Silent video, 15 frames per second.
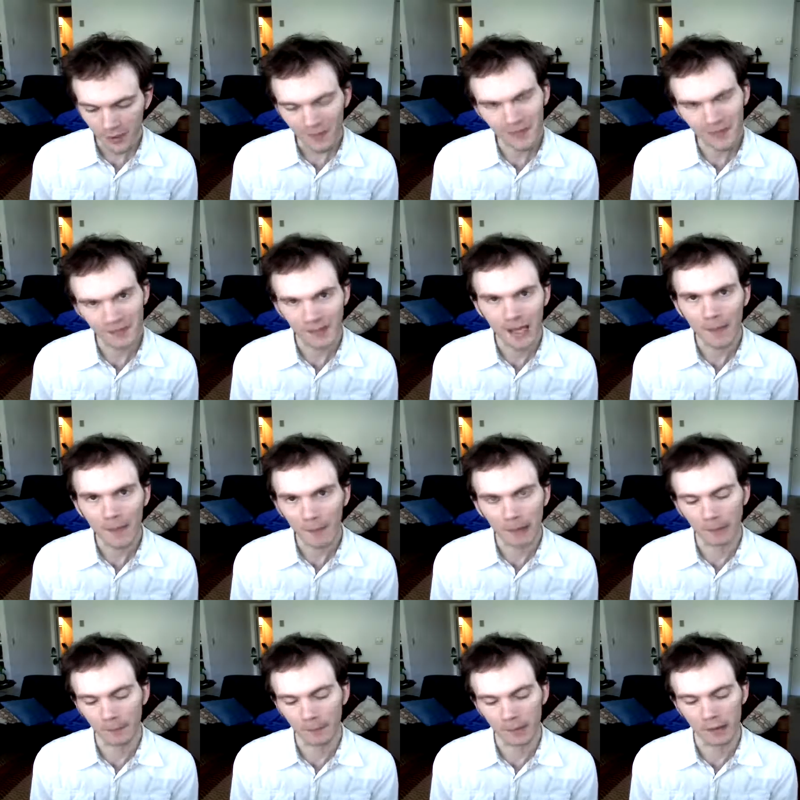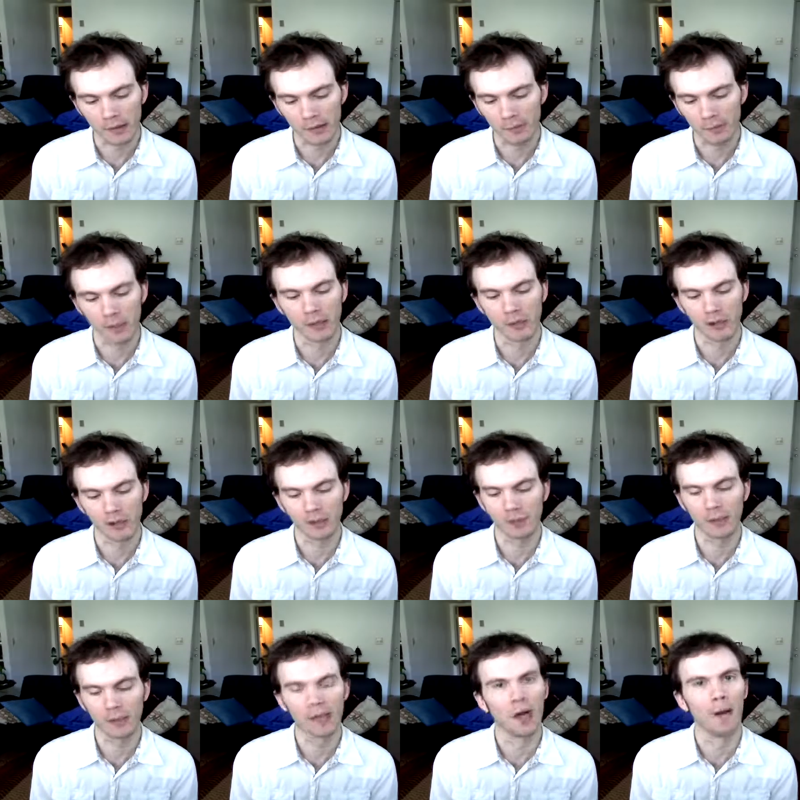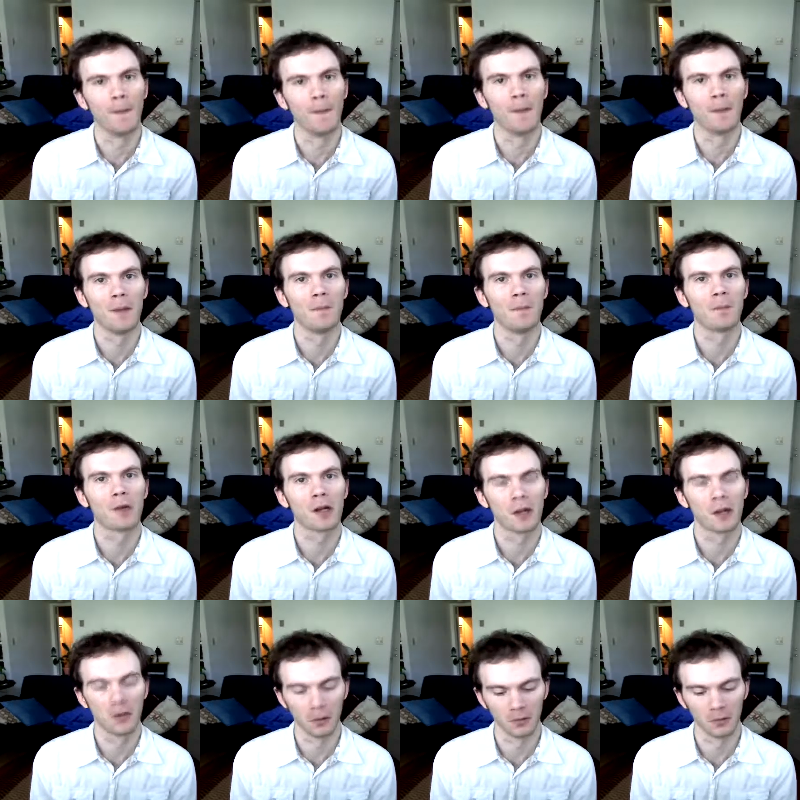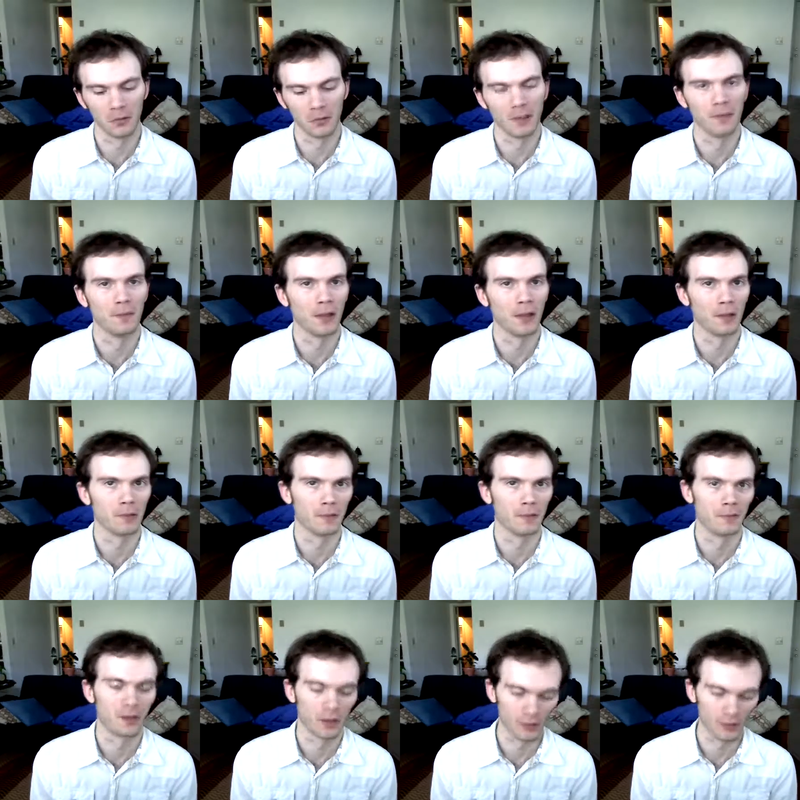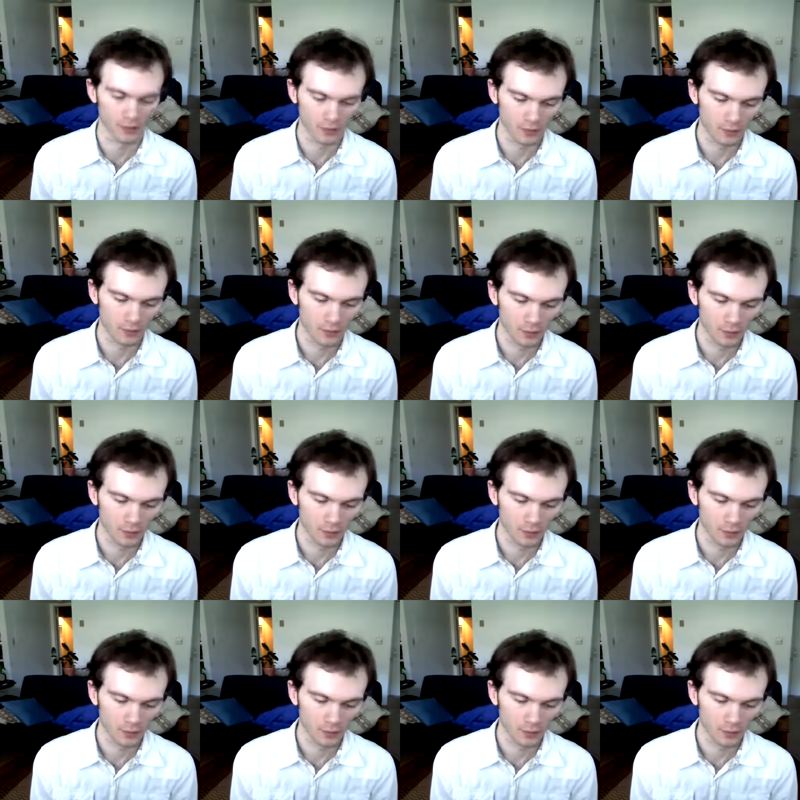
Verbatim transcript: This gaping abyss might just become a pinprick hole in the bellowing fogs.